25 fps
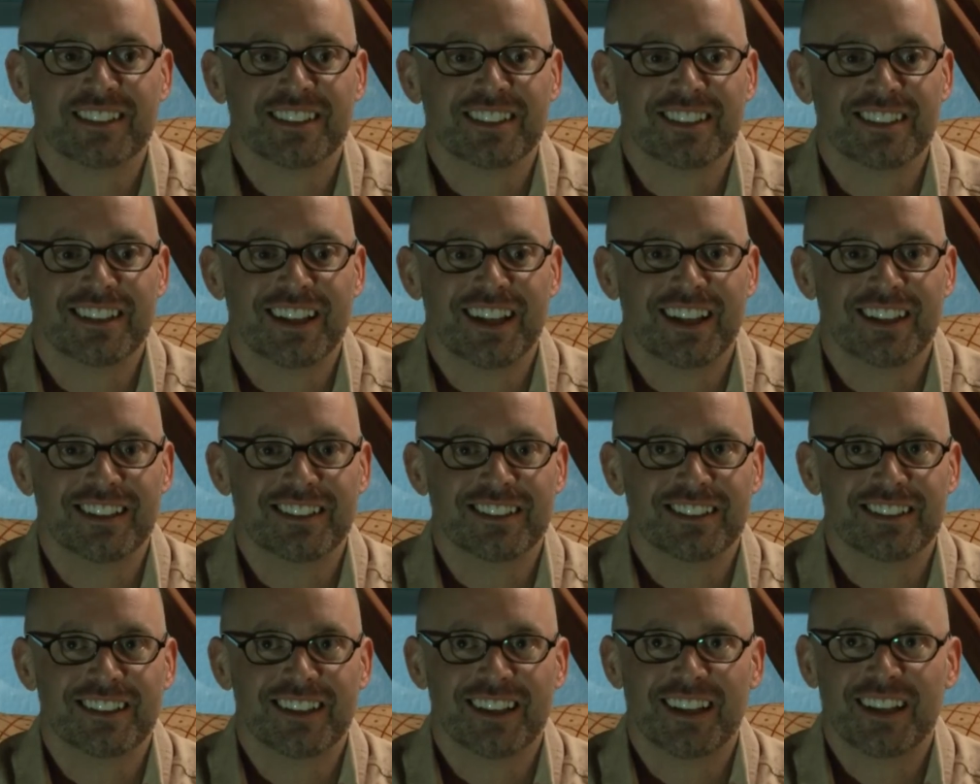and
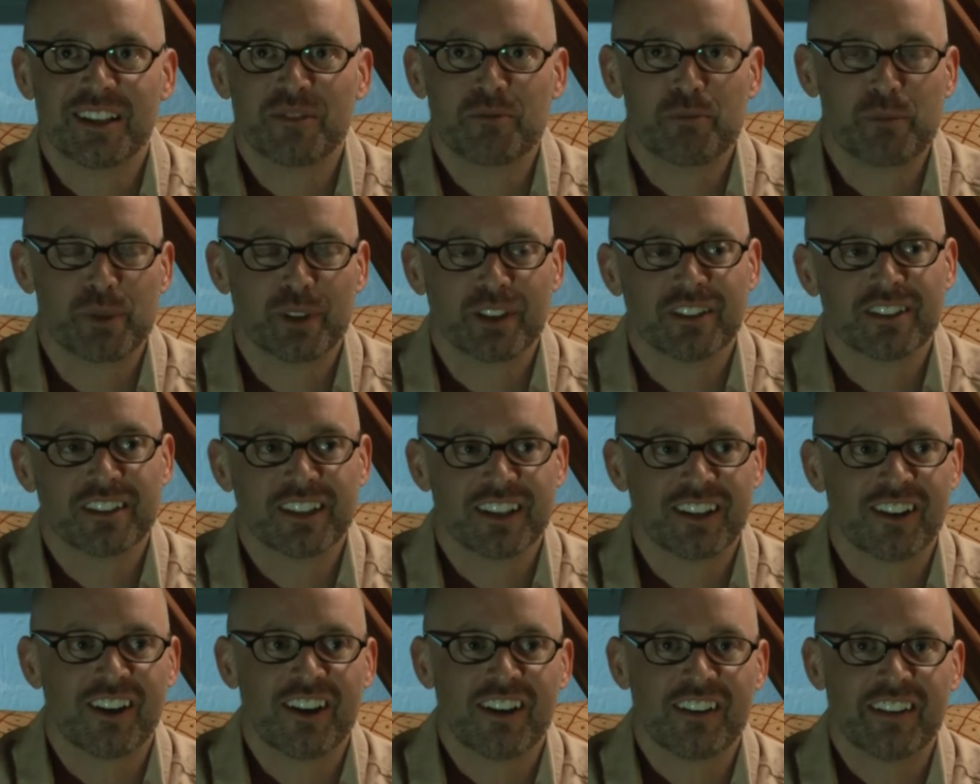and and
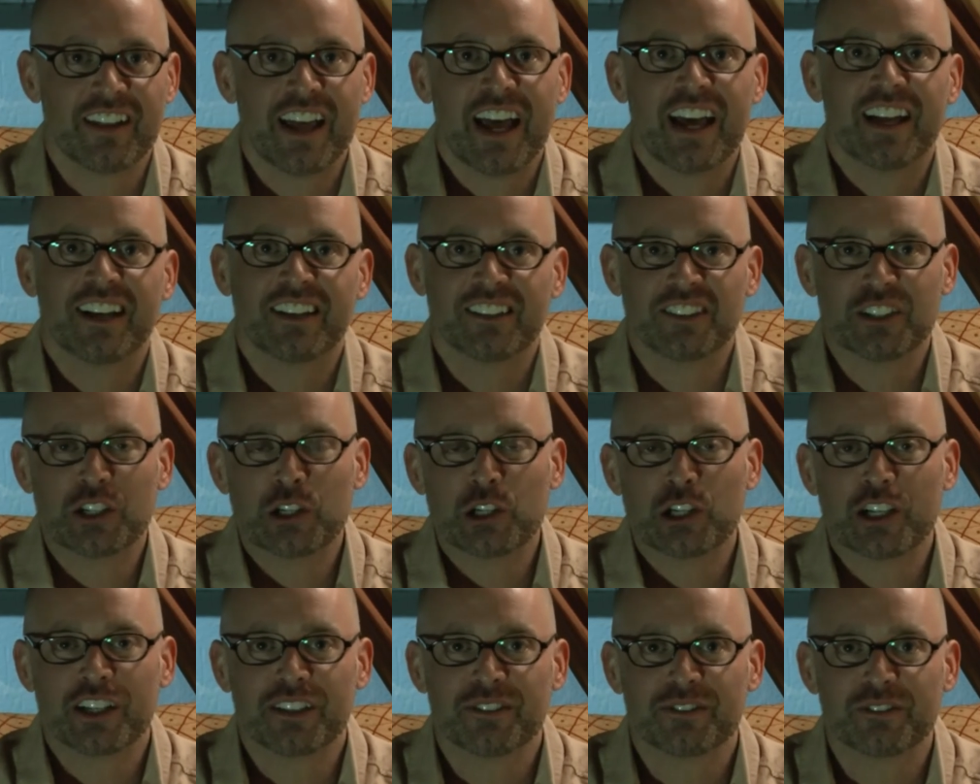building on that and
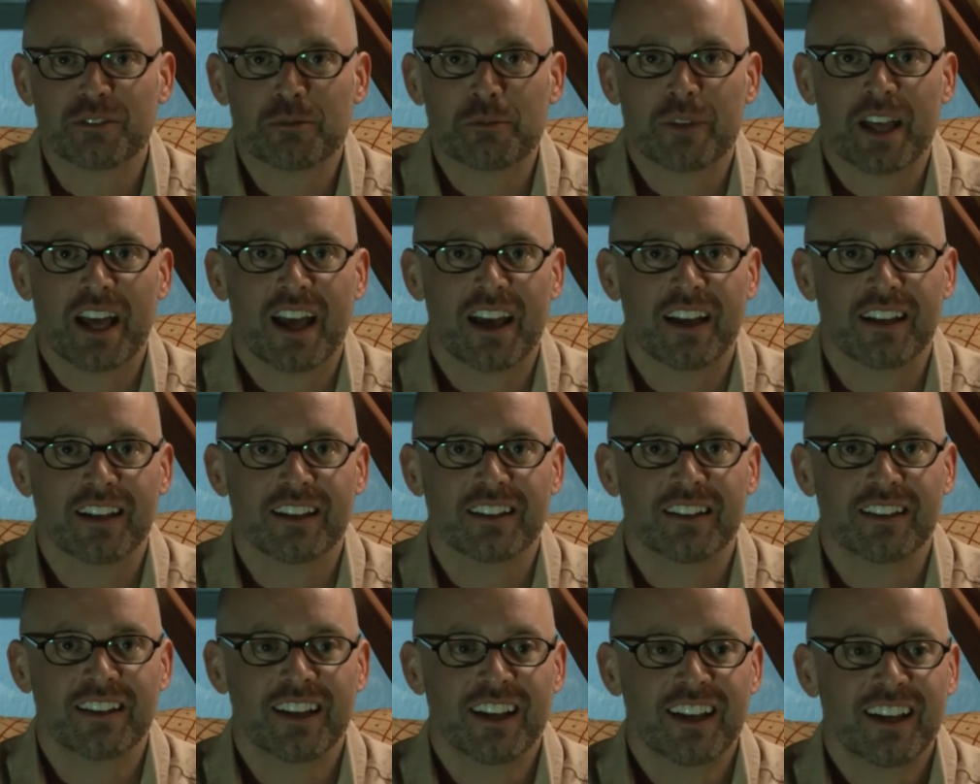learning from that
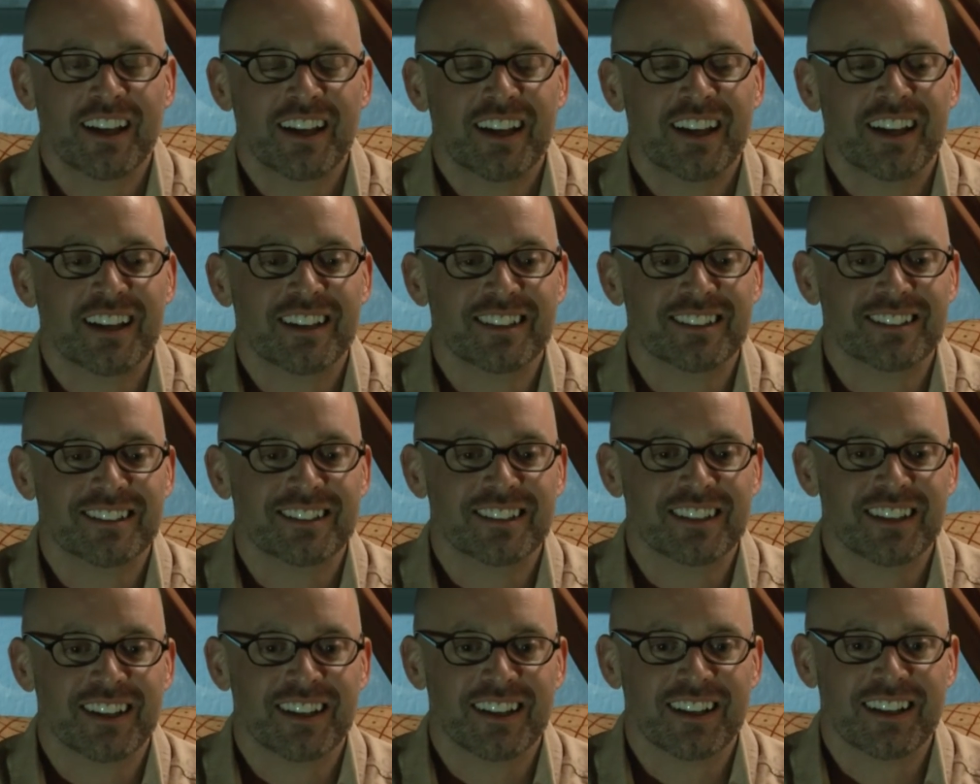and
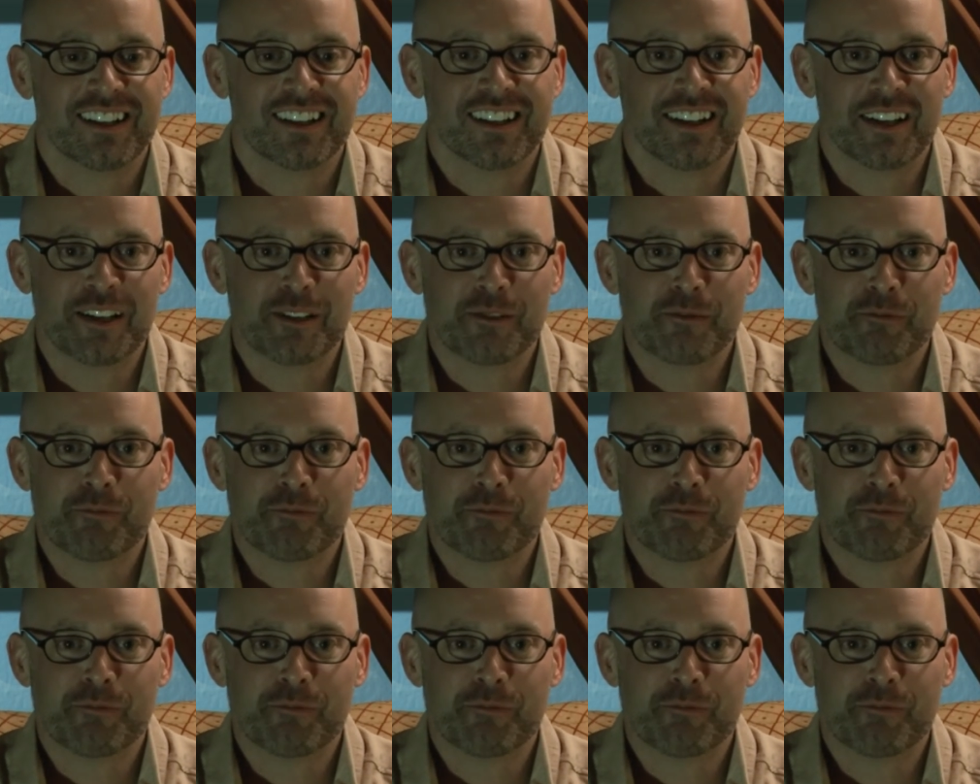and uh,